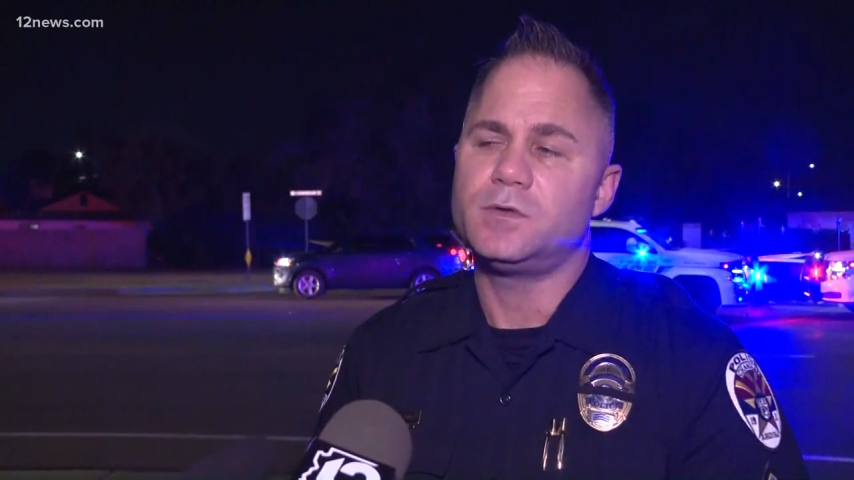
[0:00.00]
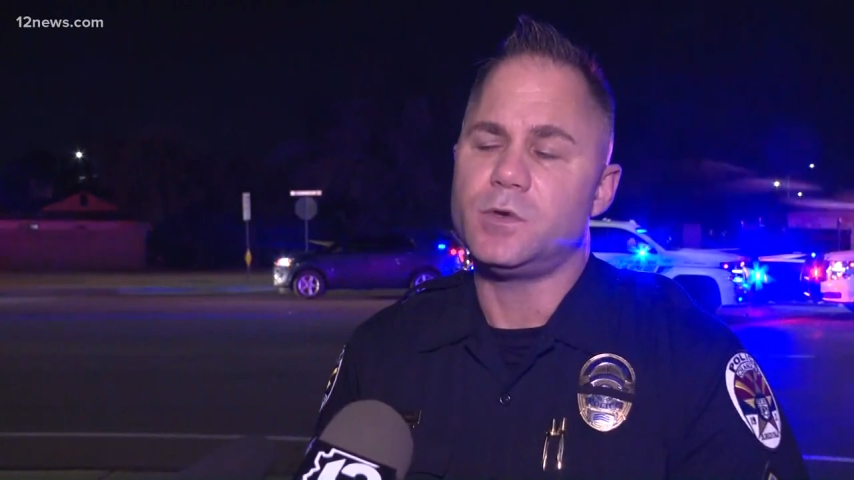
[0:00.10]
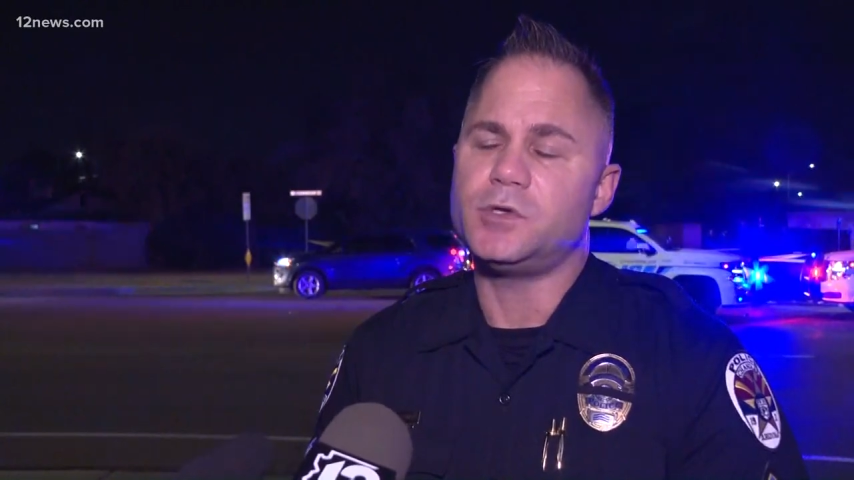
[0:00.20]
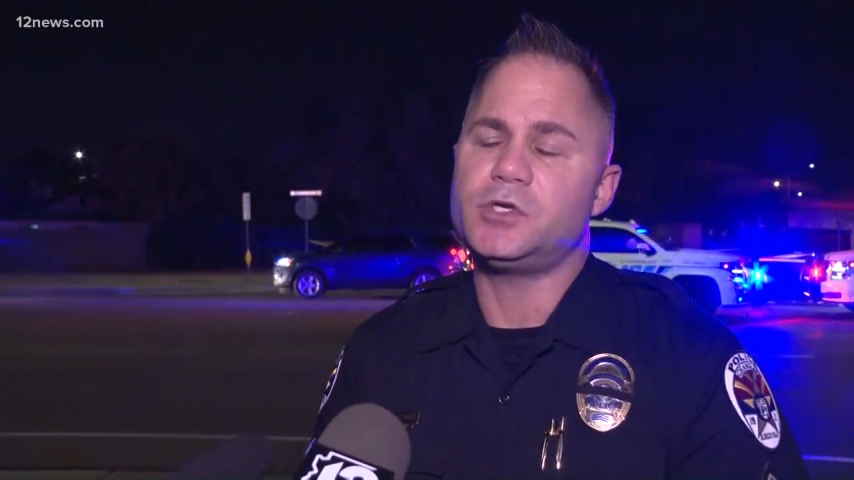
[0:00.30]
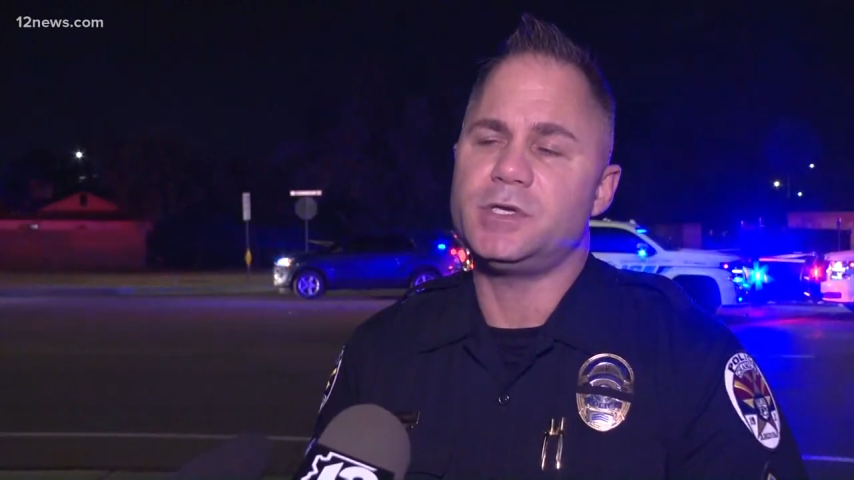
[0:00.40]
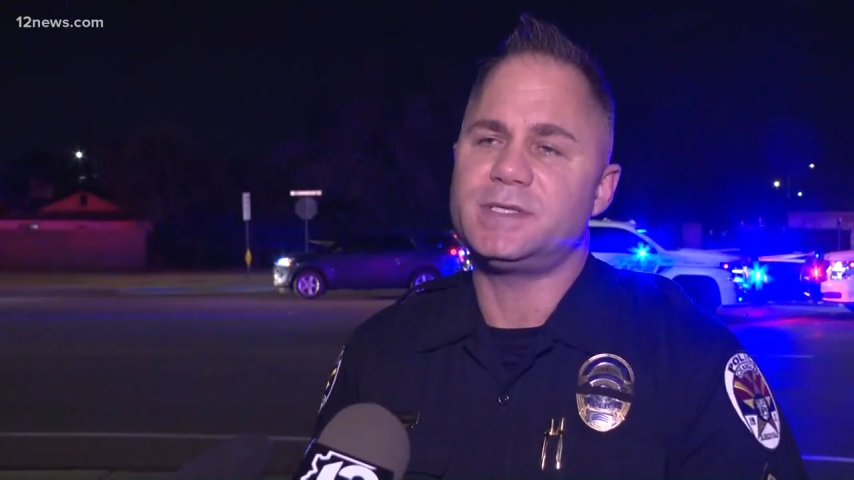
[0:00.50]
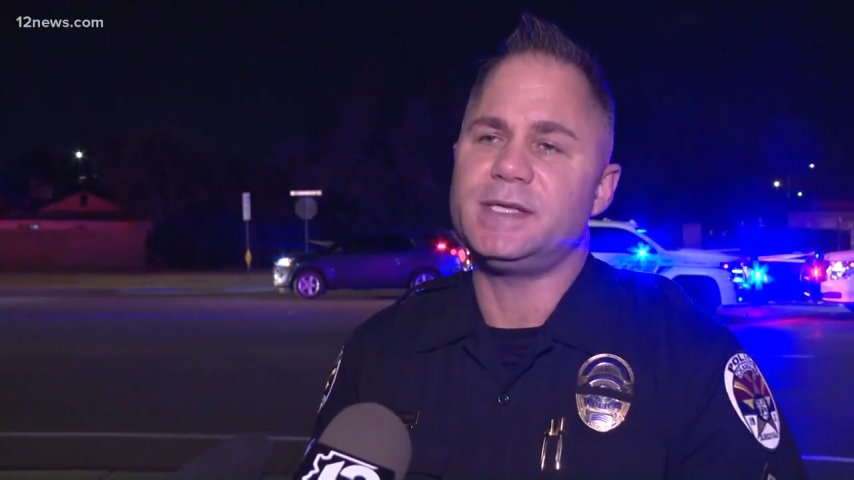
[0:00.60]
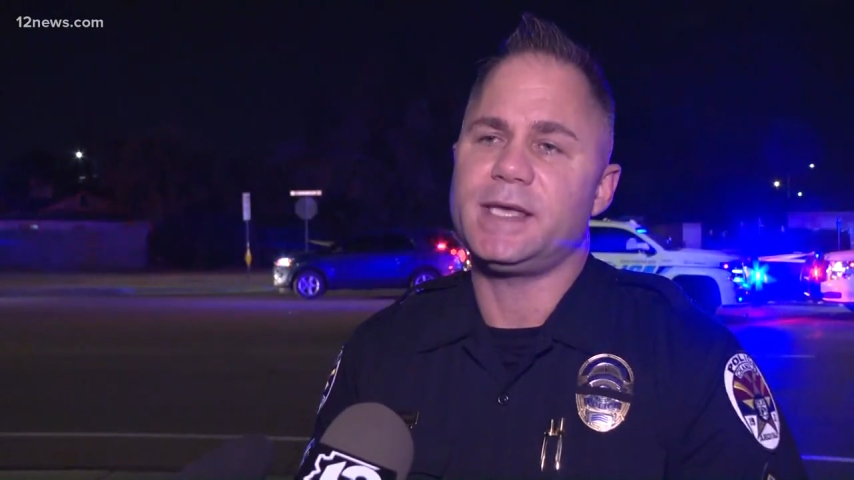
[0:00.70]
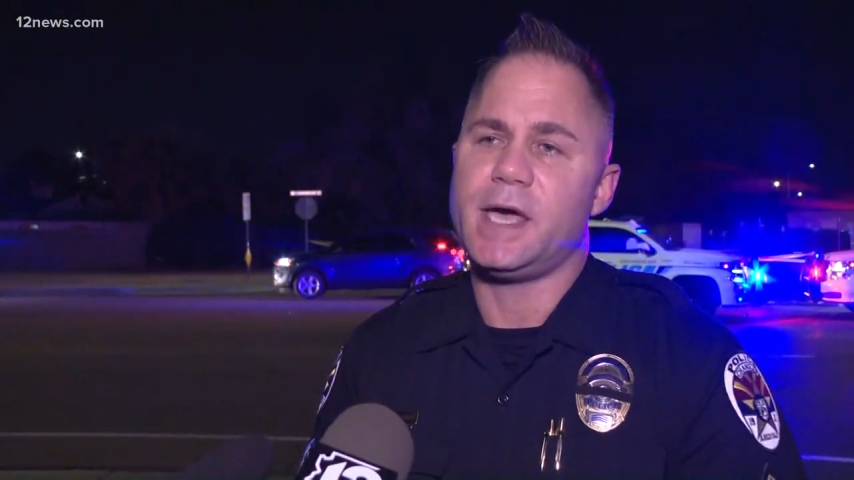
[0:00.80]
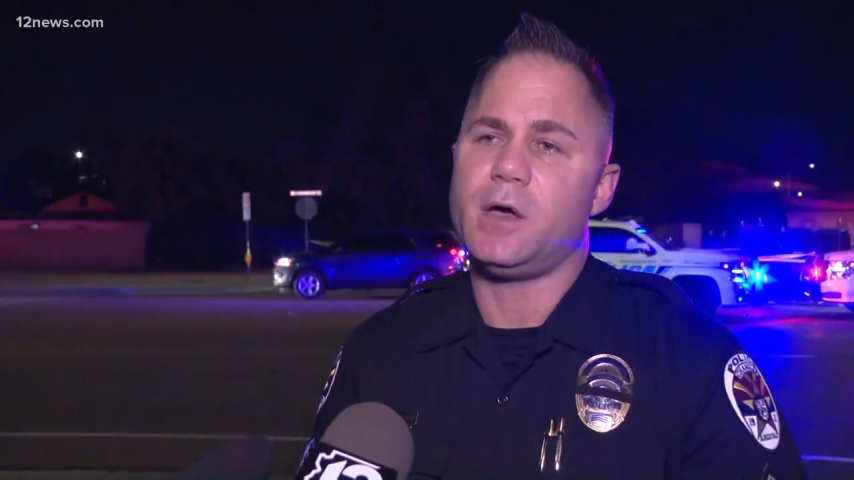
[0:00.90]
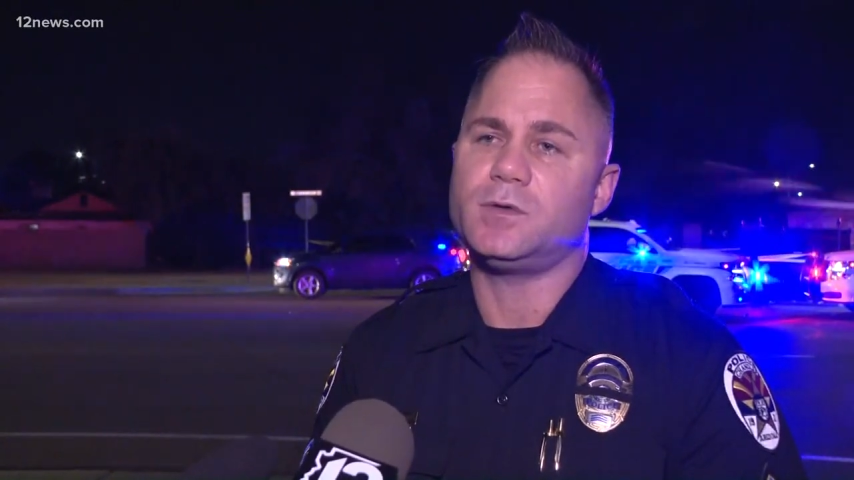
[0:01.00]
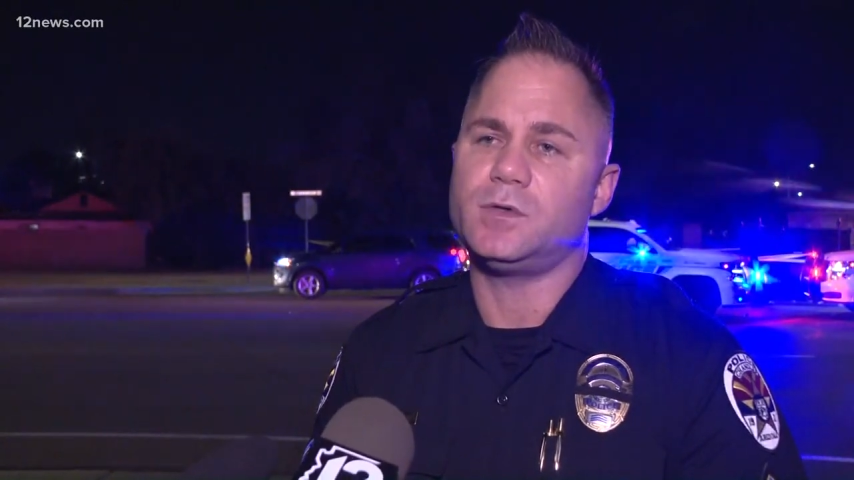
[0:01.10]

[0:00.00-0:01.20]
so it should stick out